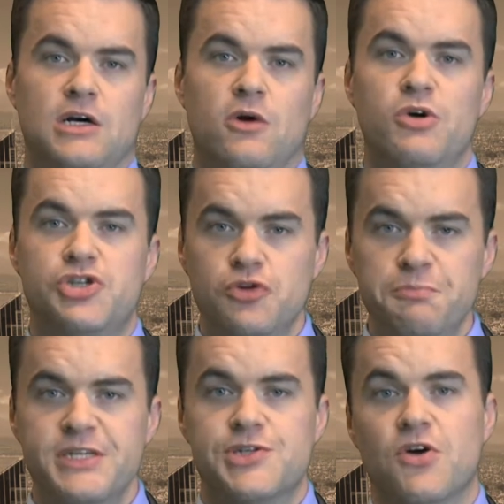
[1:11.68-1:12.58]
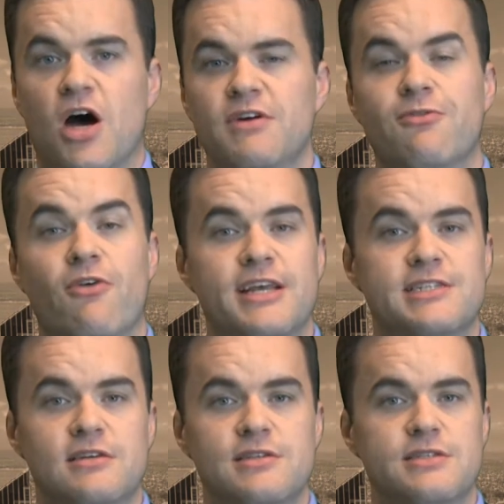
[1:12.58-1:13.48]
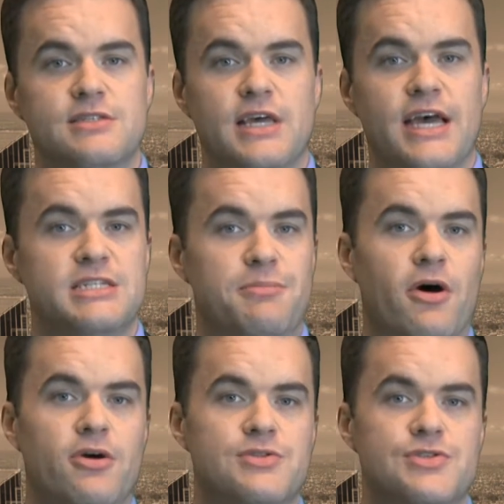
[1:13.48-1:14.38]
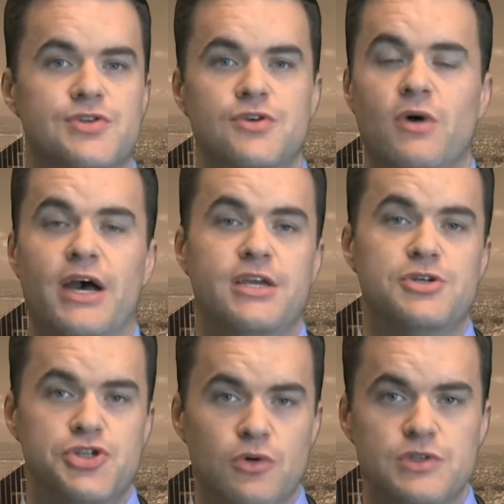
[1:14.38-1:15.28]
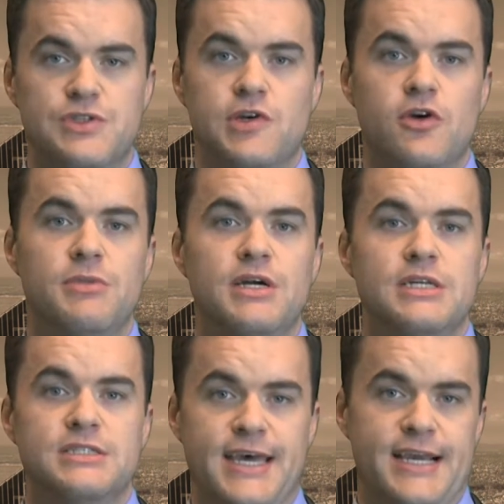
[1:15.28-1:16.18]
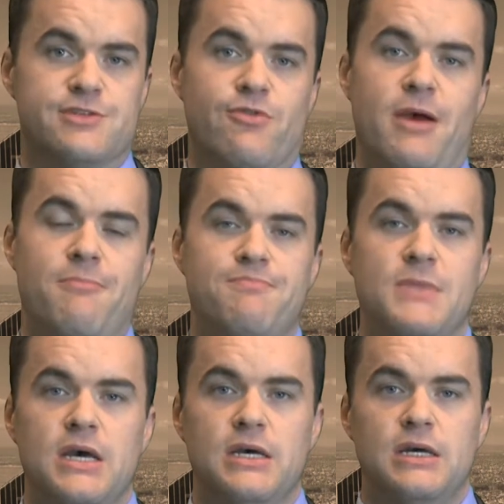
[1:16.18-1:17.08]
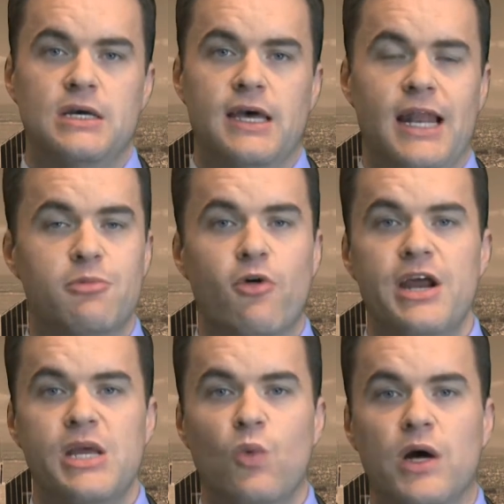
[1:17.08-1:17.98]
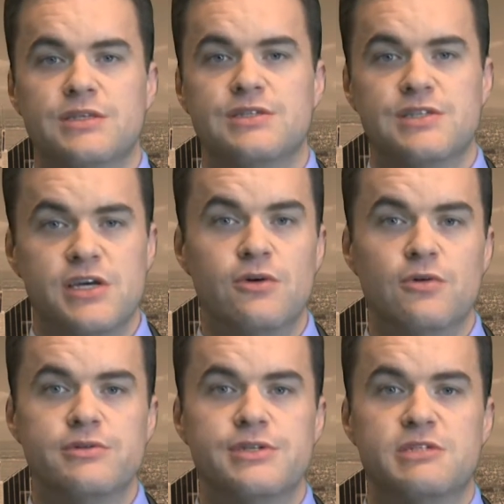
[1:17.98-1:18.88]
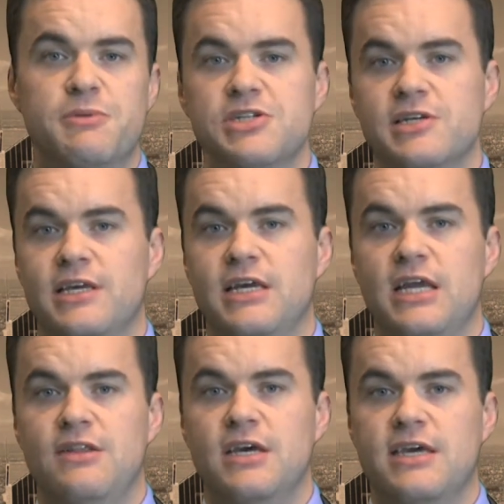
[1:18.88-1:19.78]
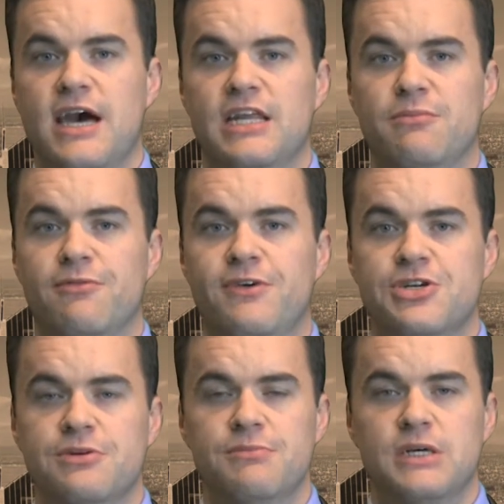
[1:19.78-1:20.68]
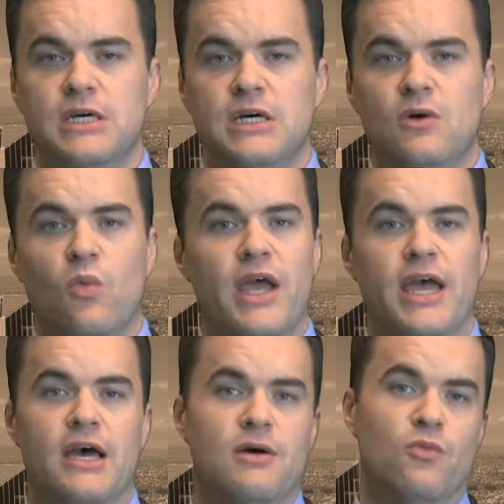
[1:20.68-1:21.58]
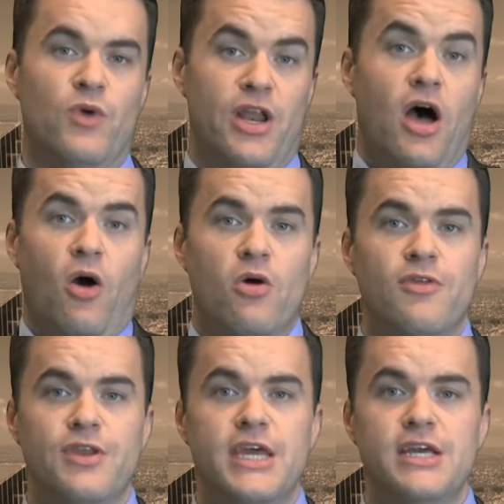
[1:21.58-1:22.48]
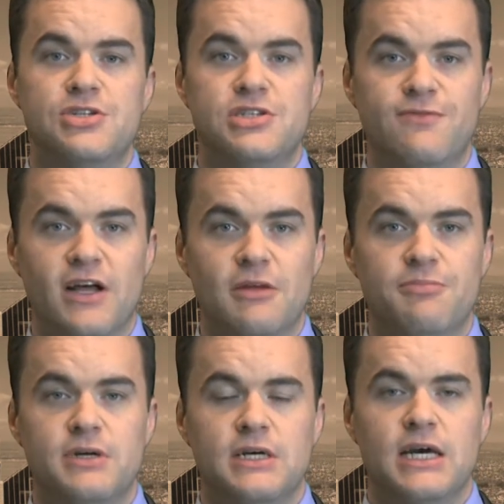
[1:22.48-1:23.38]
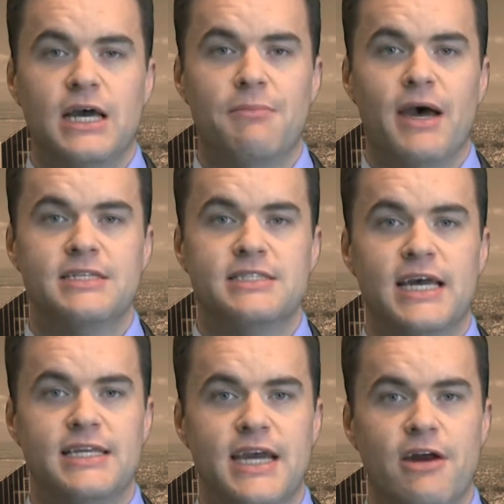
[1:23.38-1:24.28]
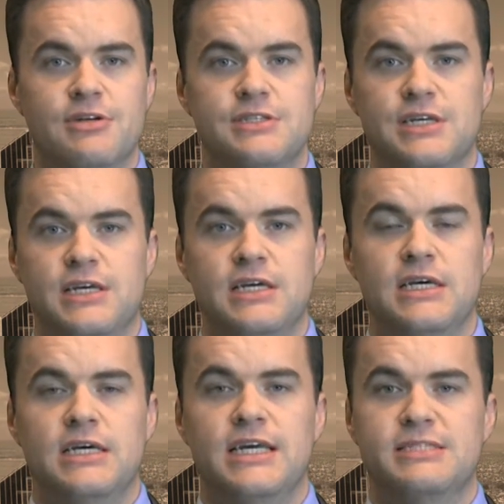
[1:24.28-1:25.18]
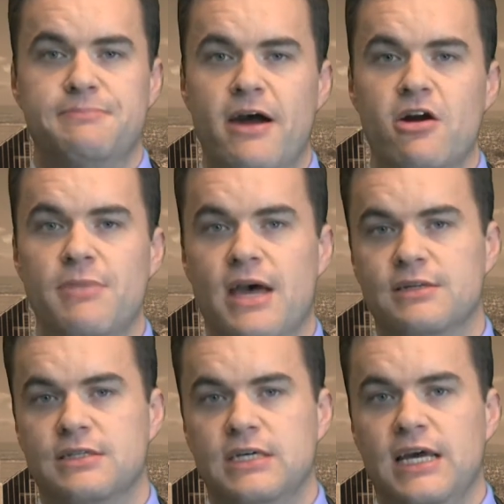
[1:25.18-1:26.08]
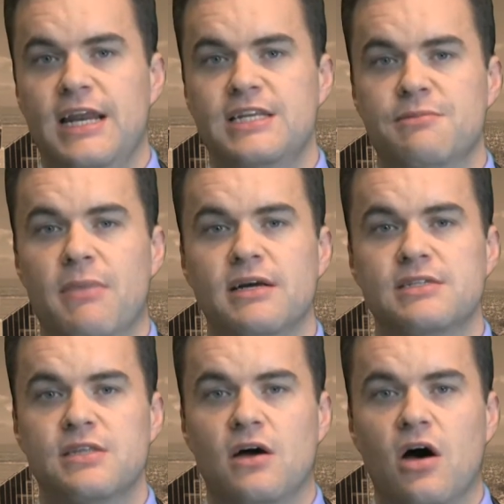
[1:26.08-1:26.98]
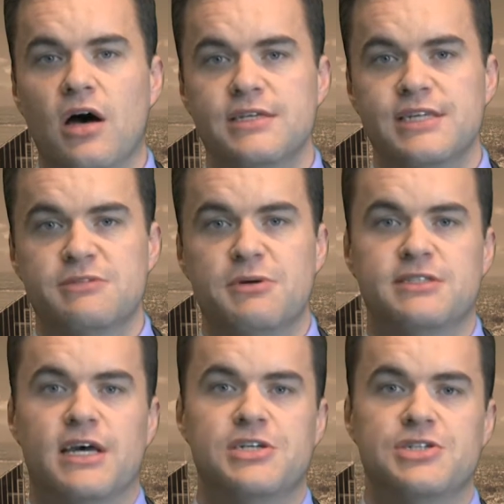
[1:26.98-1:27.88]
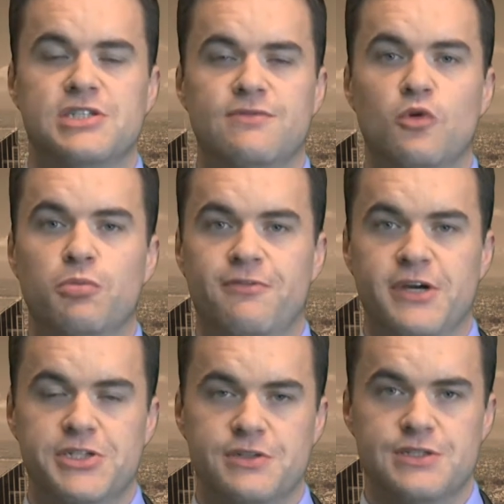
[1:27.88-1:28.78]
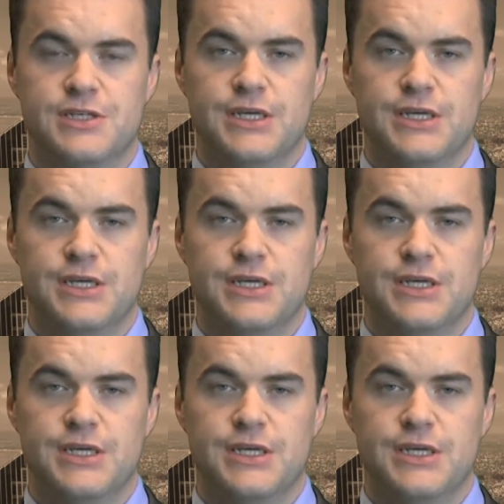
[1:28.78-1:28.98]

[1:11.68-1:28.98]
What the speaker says: We should be striving for excellence as opposed to a short-term tax grab. And upgrading one's skills, especially in the accounting profession, where we know the need to develop and maintain currency is paramount and is amongst the highest expectations of all professions.